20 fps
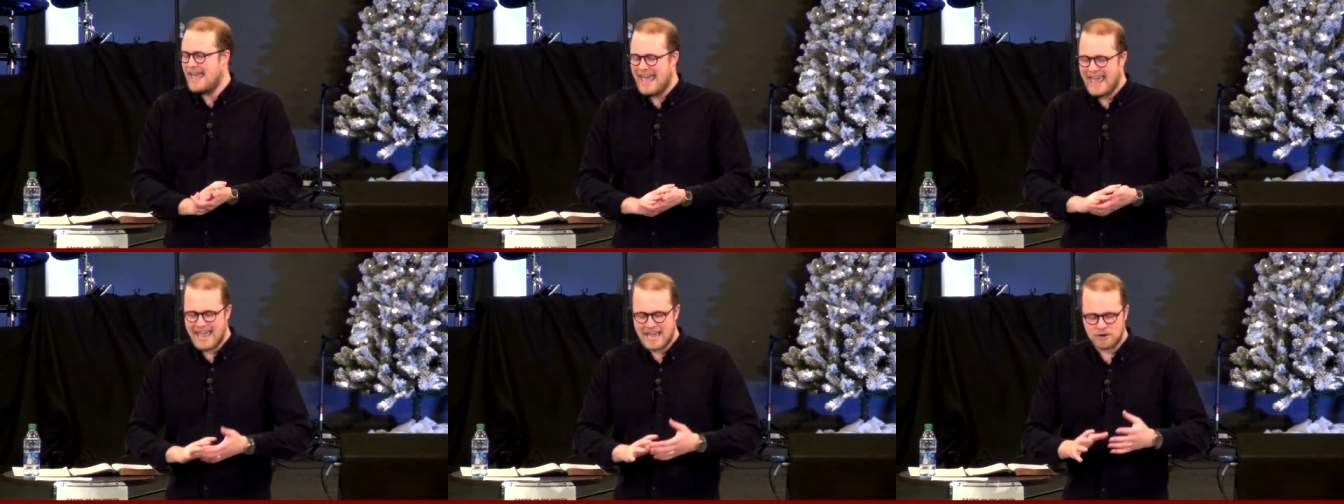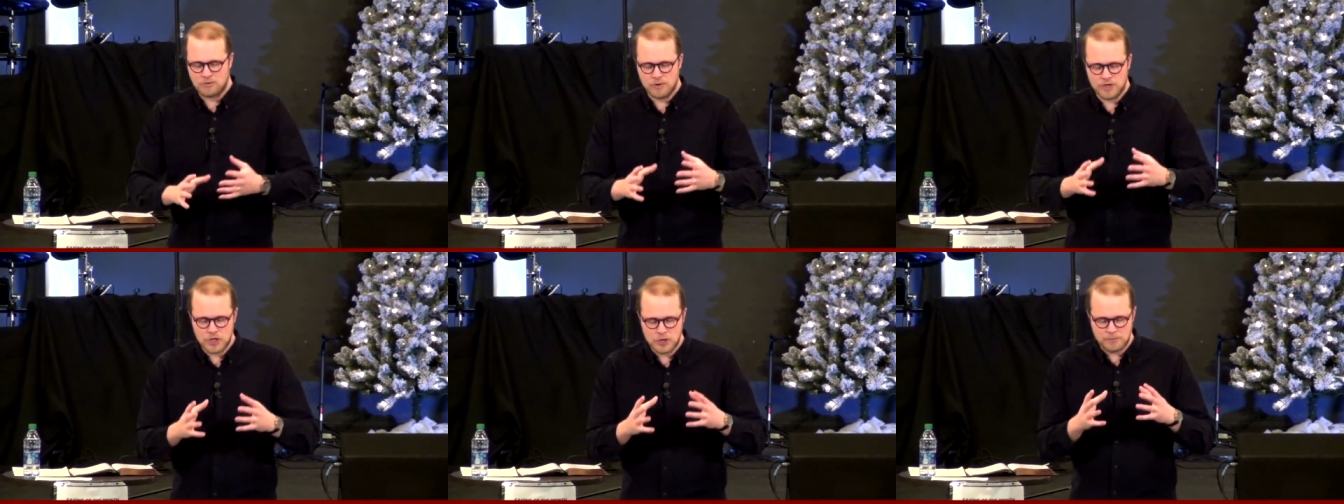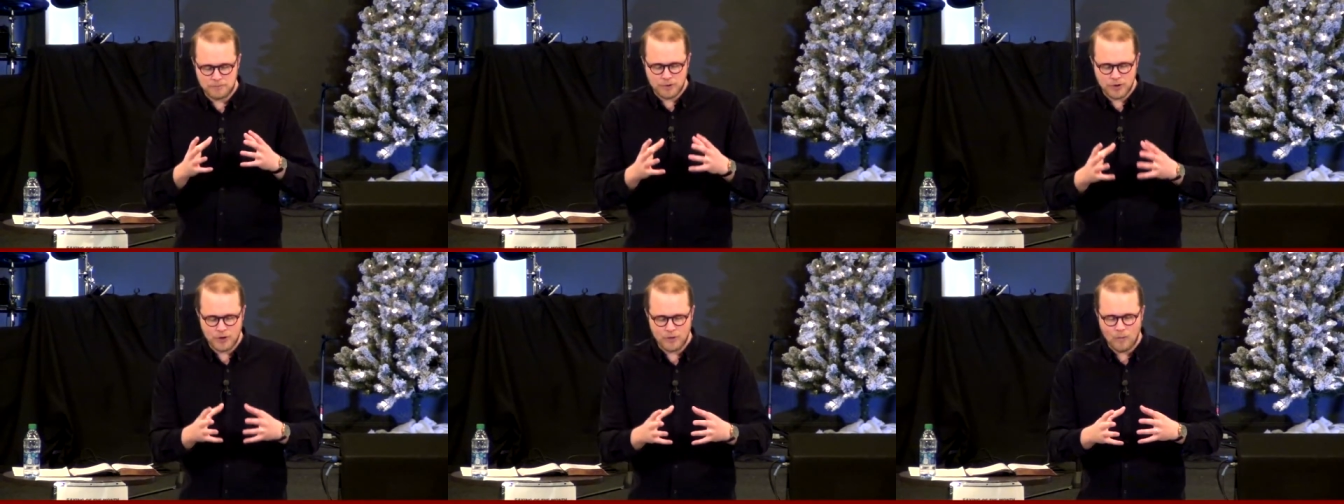And when you
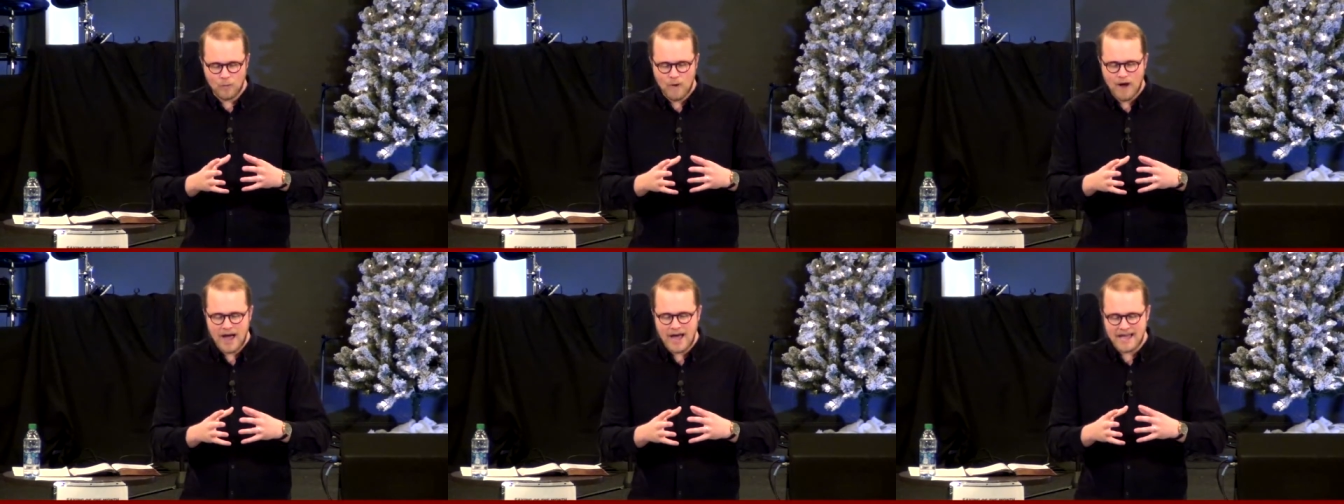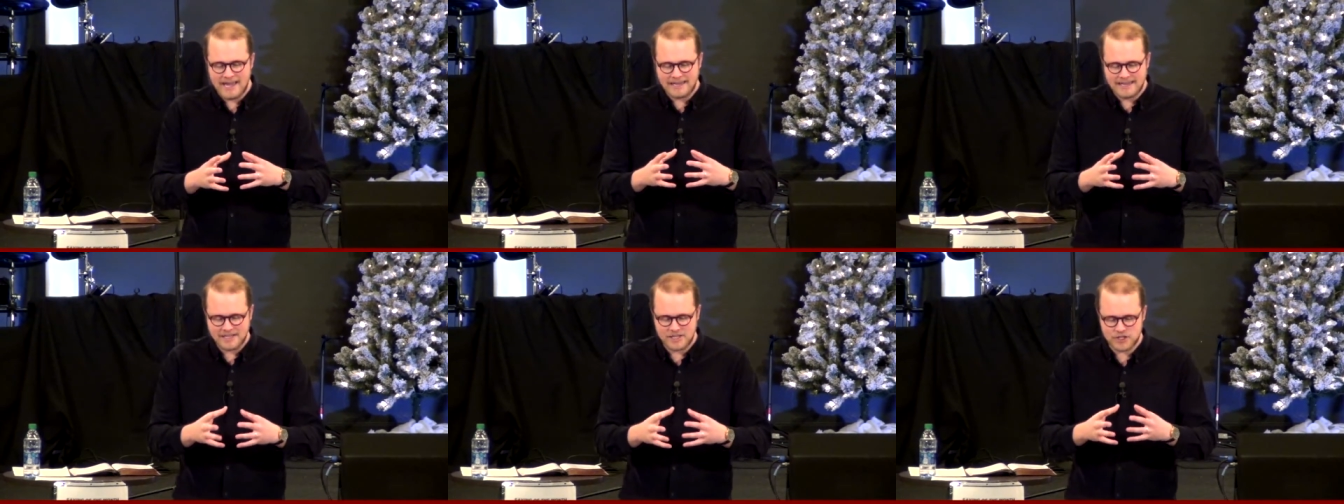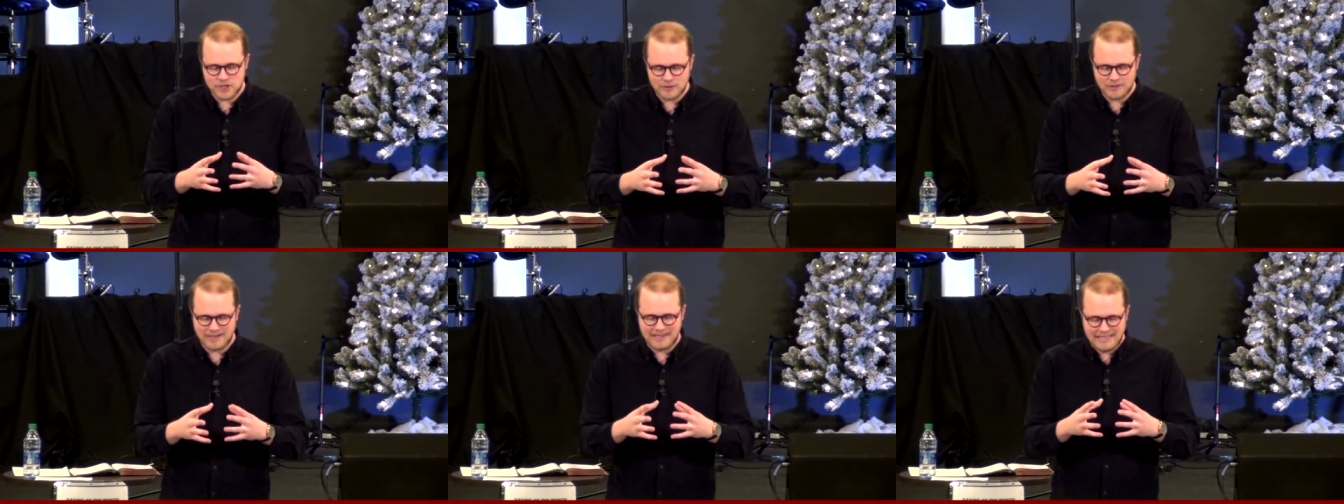put wine
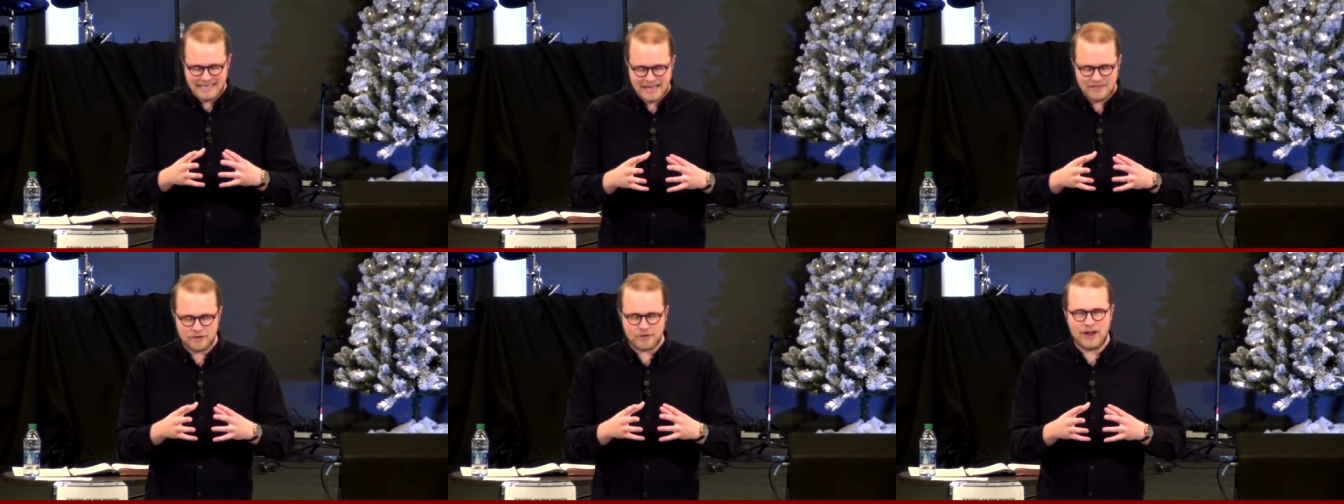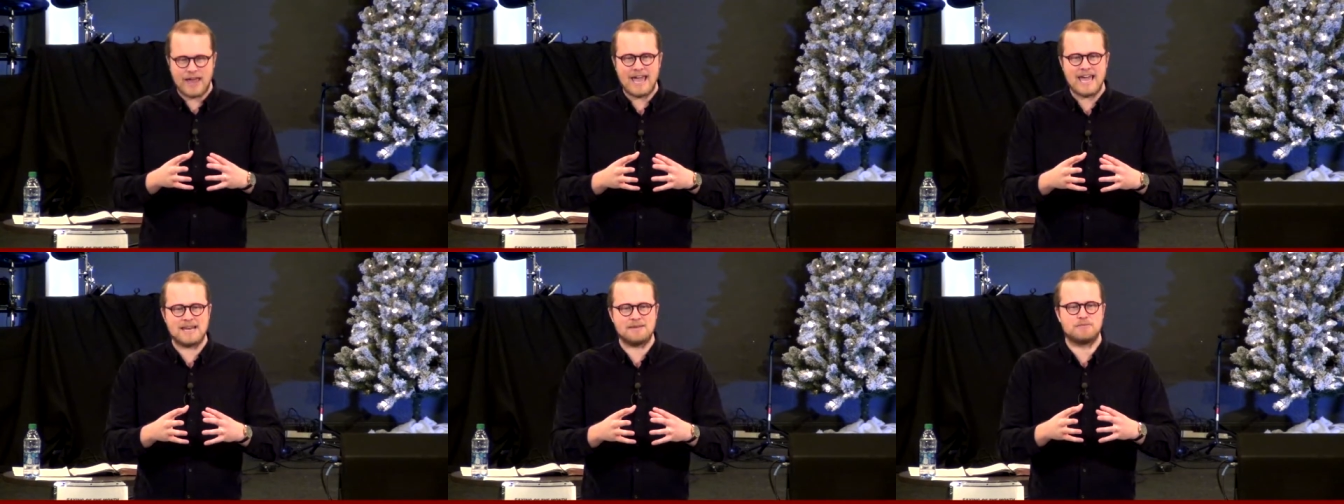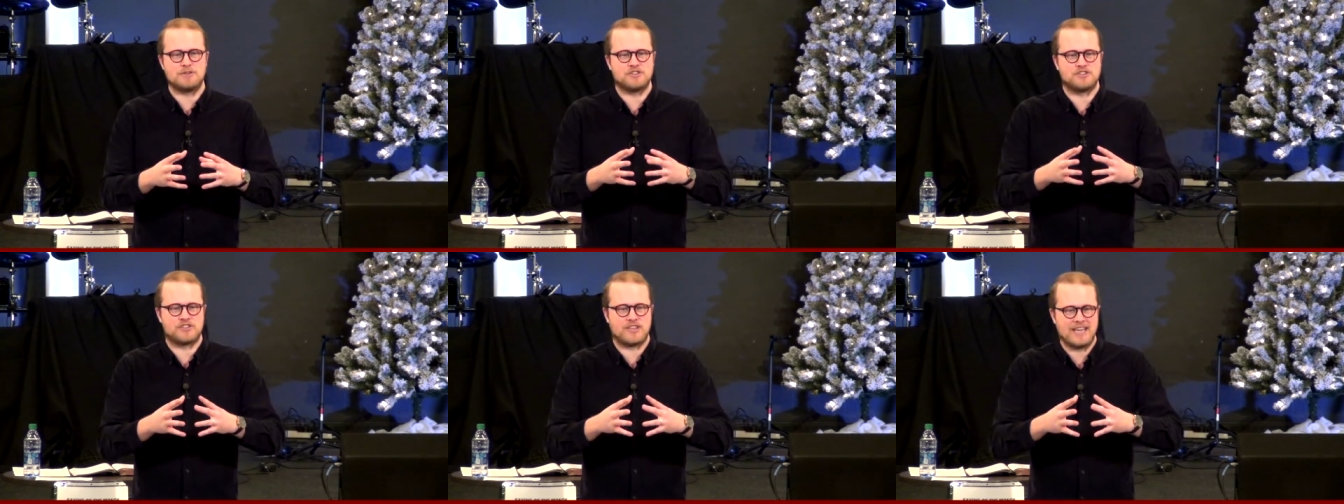into a leather
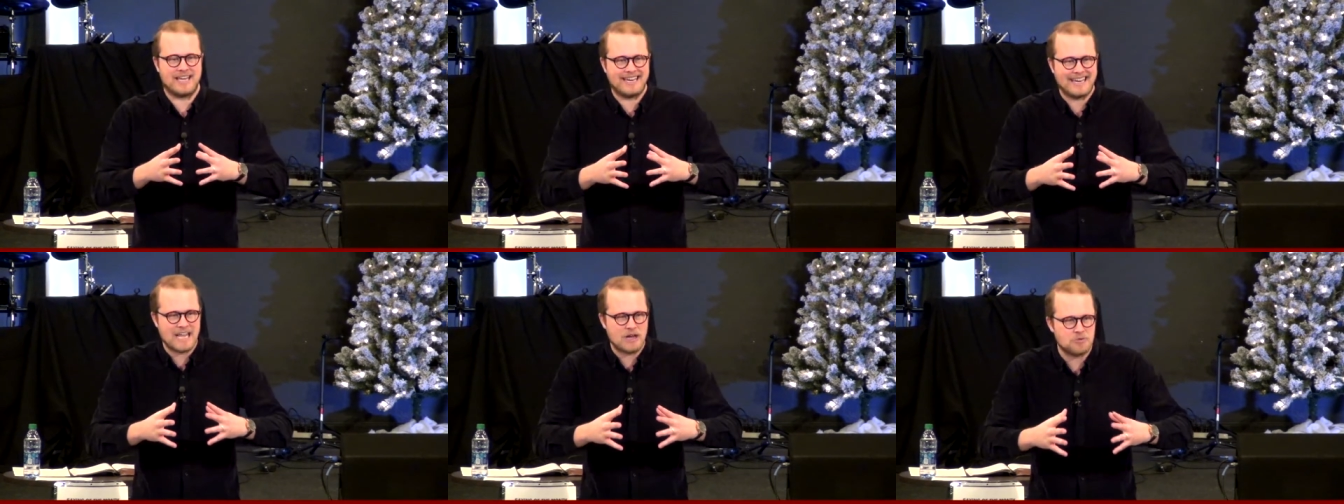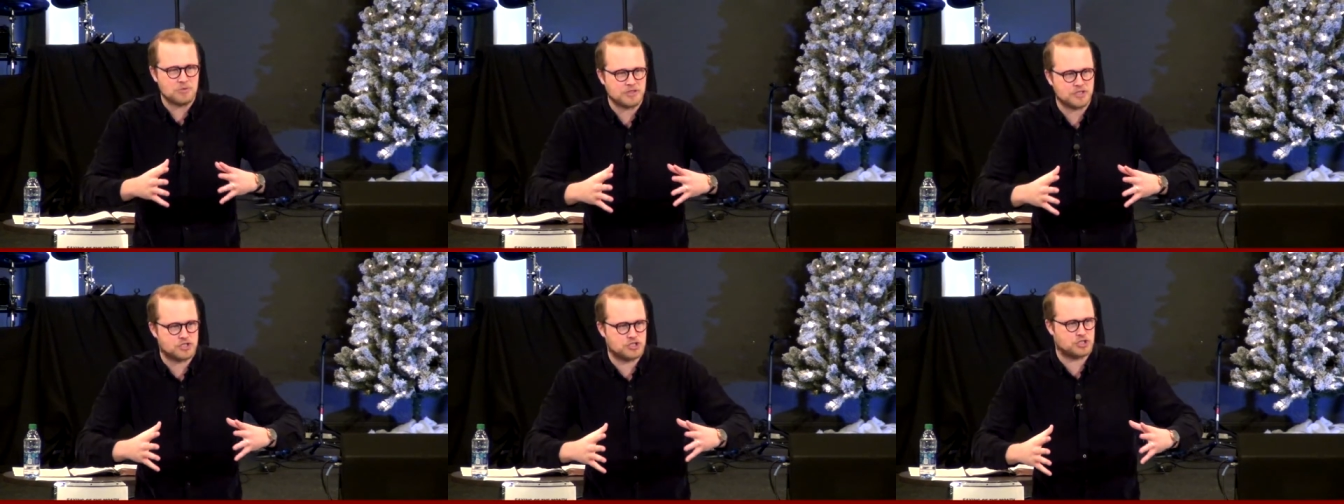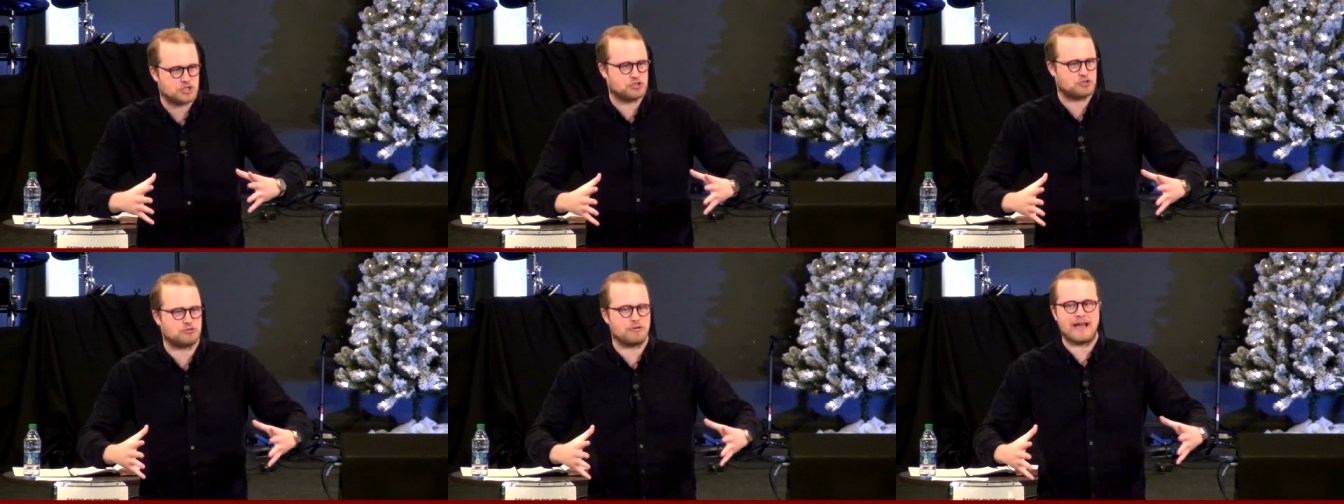animal skin, it would
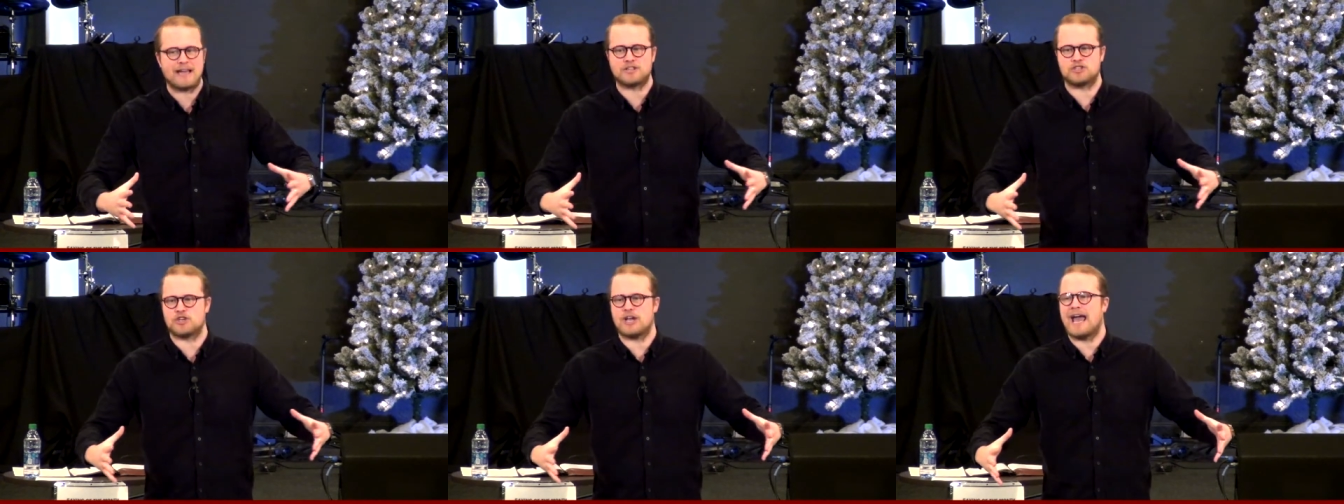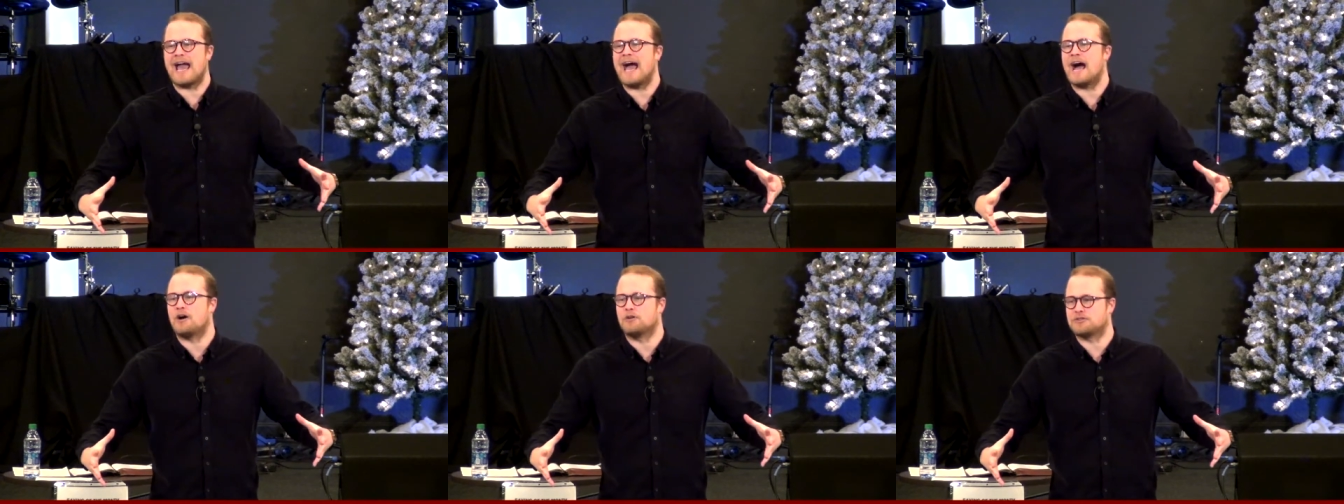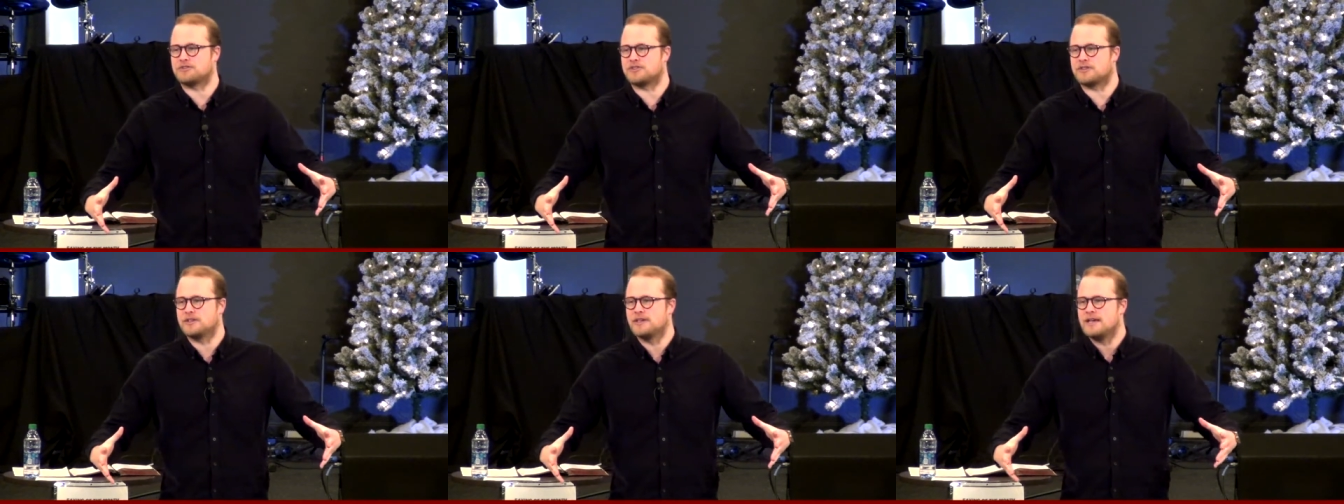stretch out.